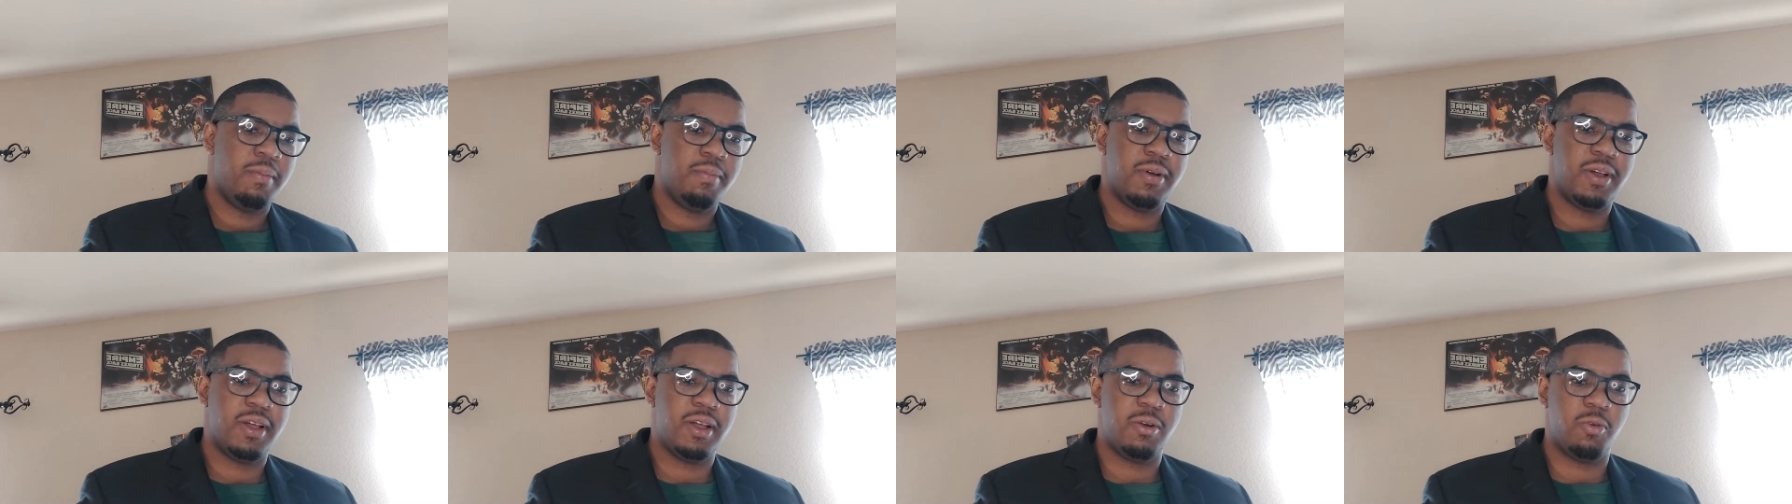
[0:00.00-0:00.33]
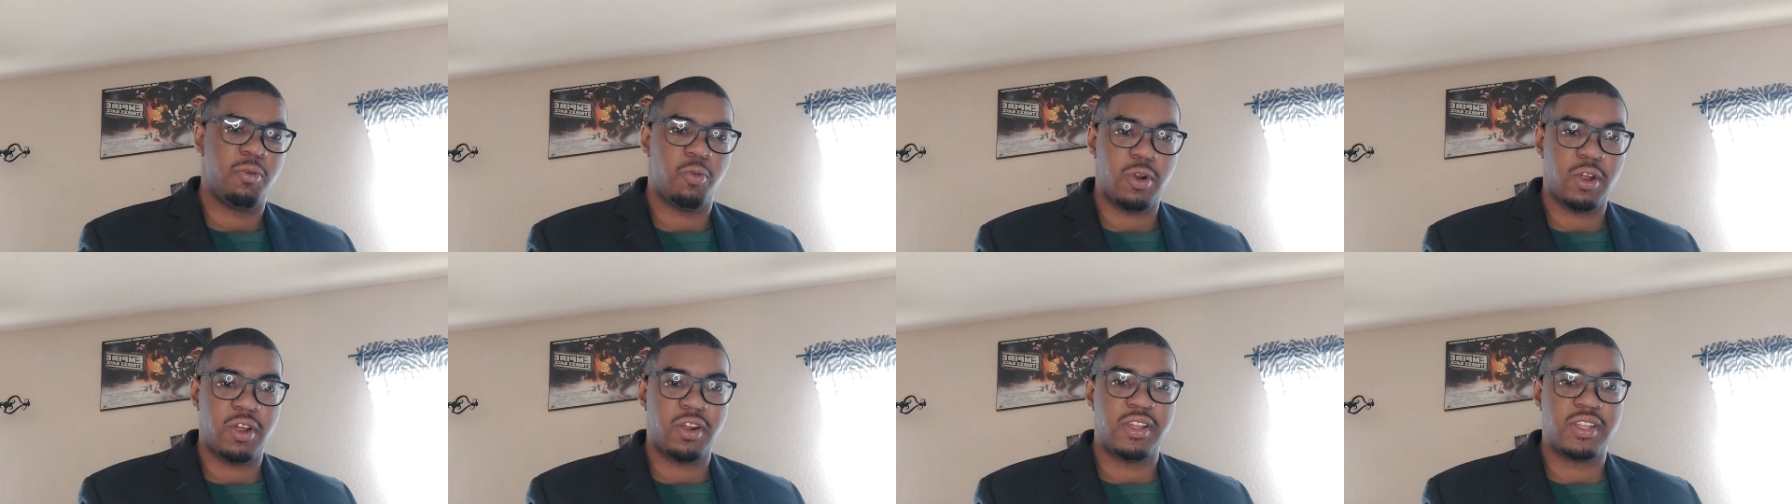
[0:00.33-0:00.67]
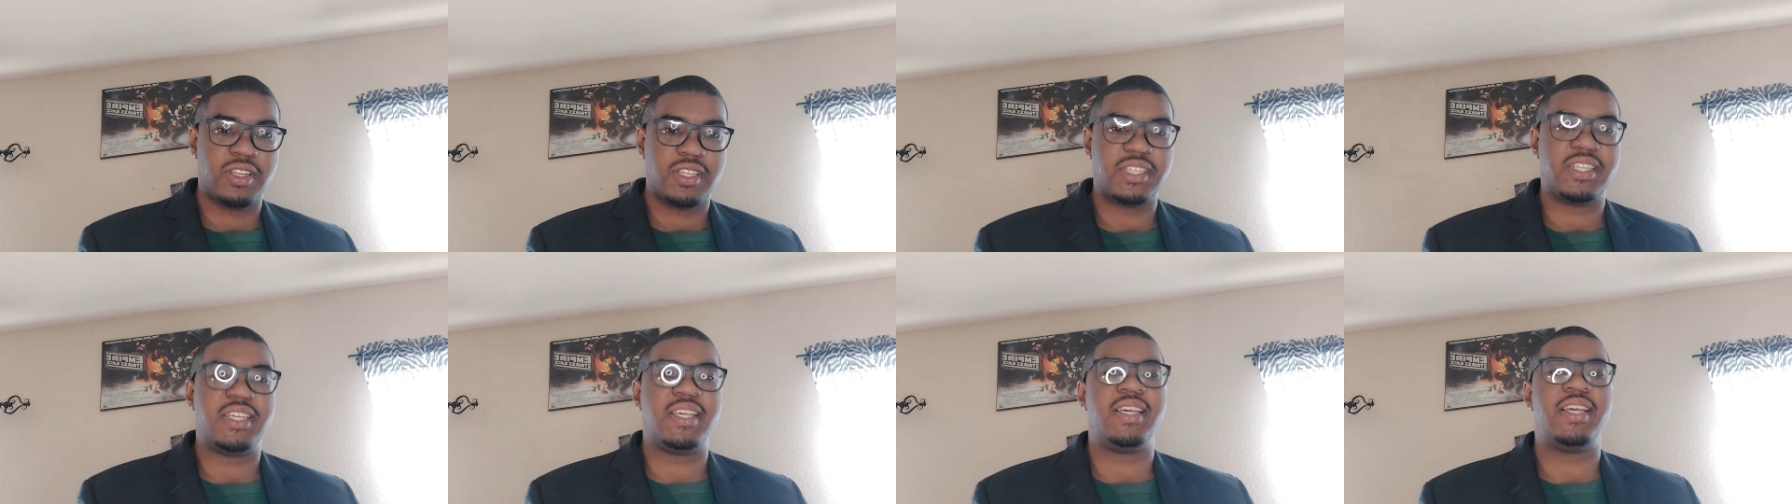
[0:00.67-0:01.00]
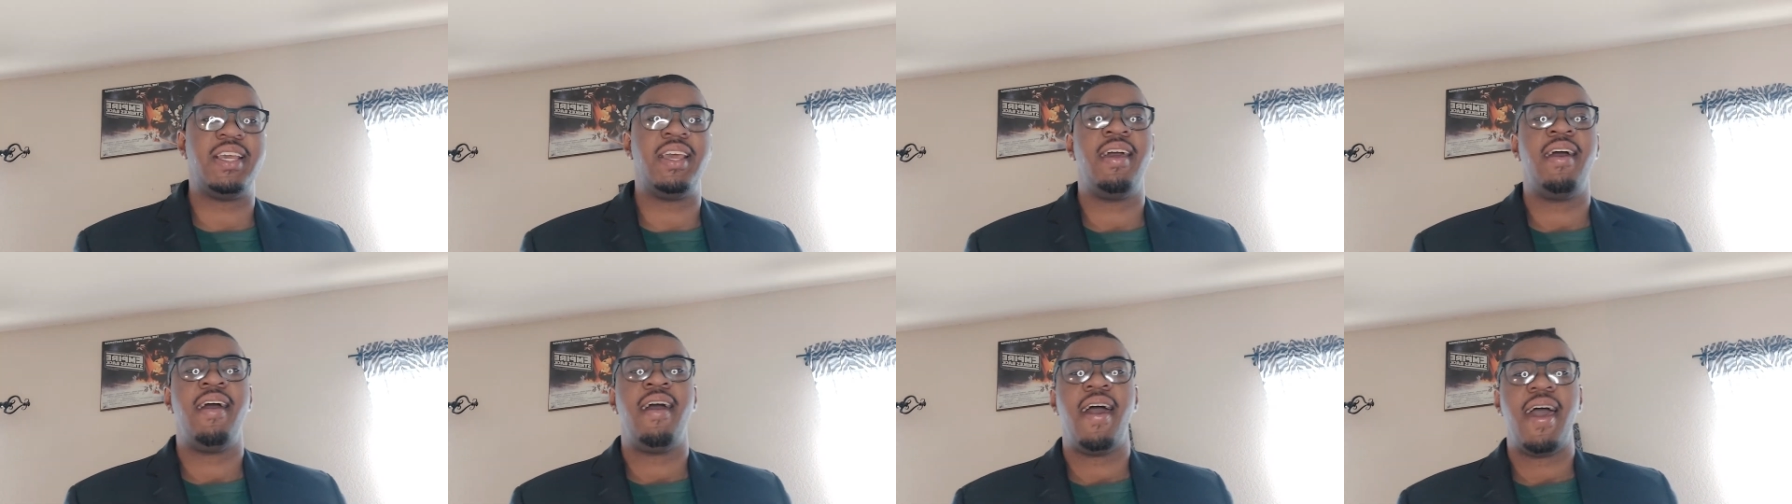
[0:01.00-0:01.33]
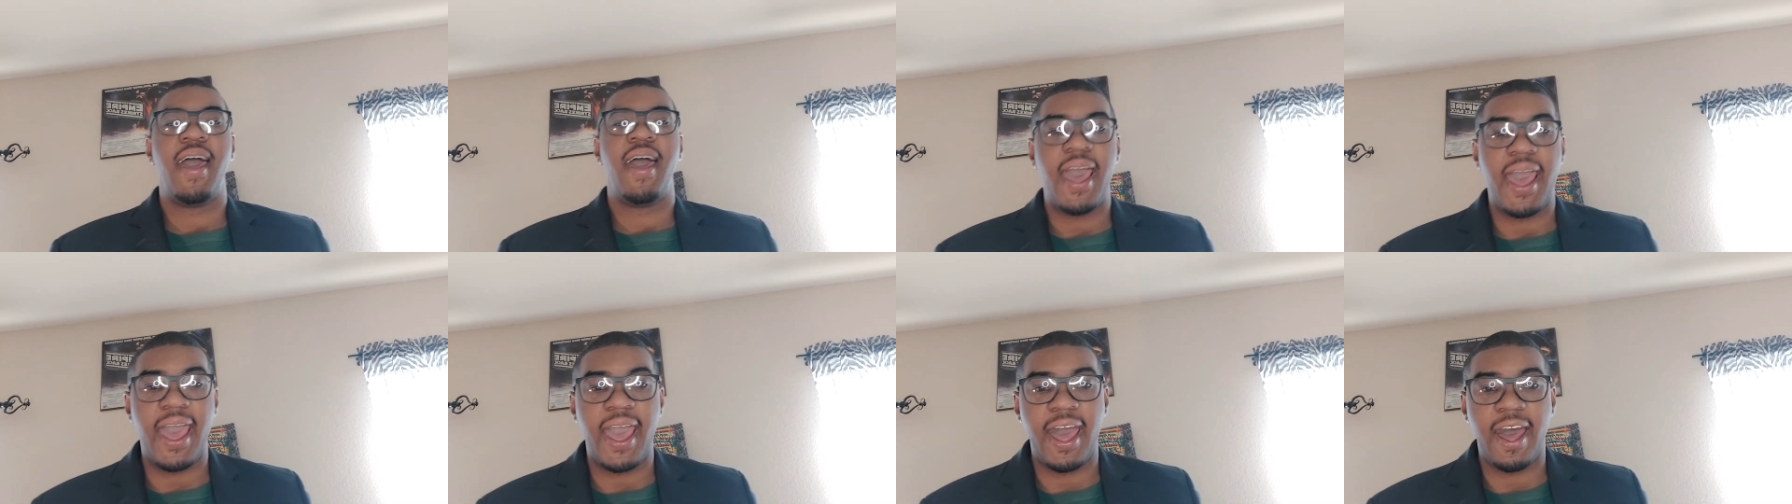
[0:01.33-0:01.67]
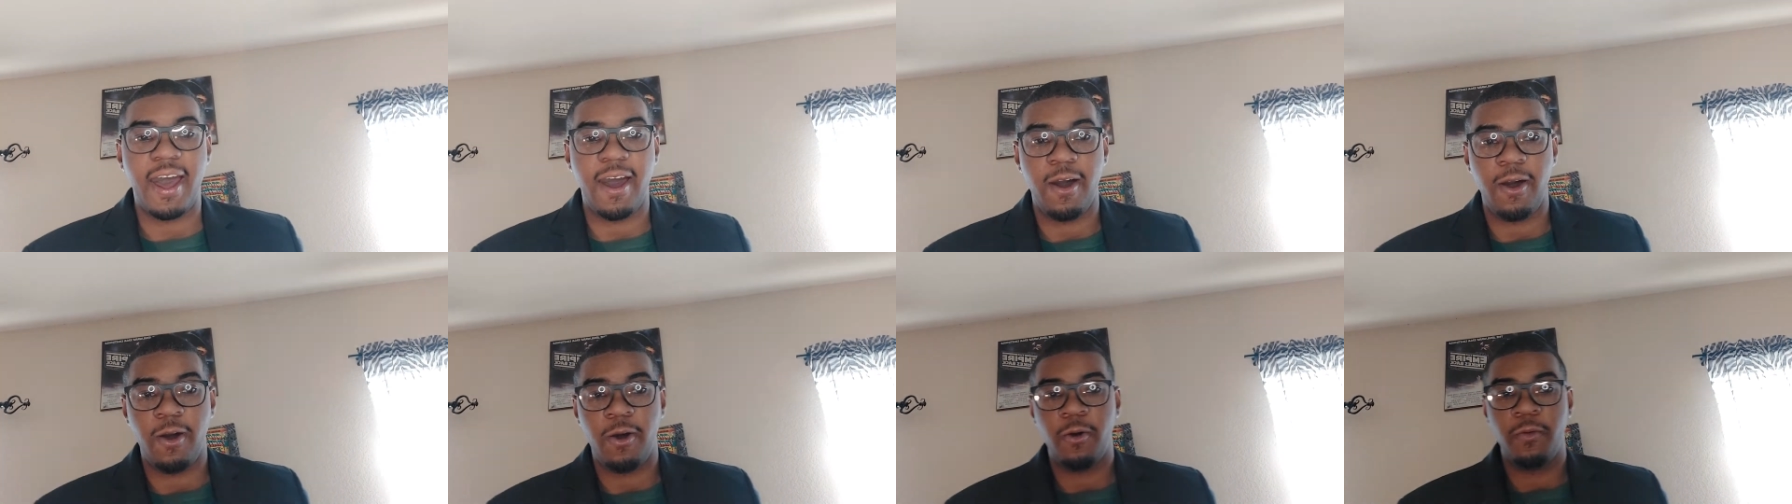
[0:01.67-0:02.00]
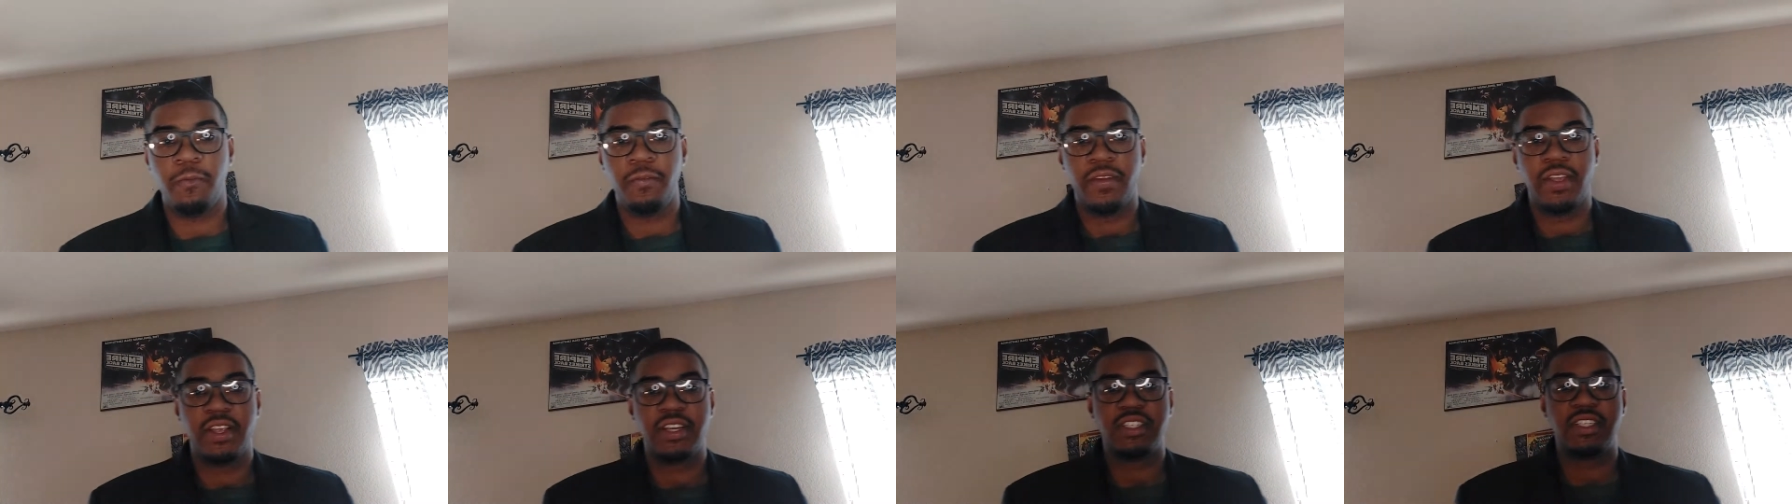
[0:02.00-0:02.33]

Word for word: But we're gonna see how